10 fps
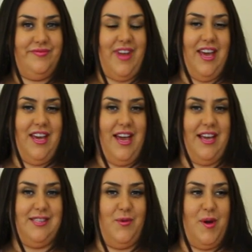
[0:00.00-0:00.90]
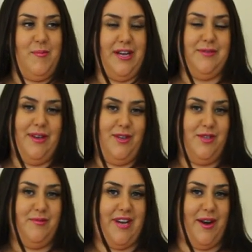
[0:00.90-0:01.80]
Hey guys, welcome back to my
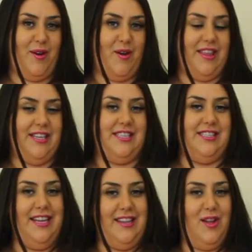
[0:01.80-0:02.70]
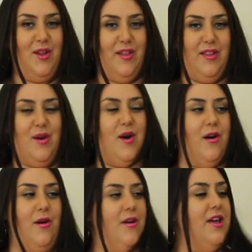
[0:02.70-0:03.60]
YouTube channel. This is another clothing
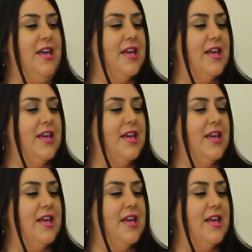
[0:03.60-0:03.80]
haul.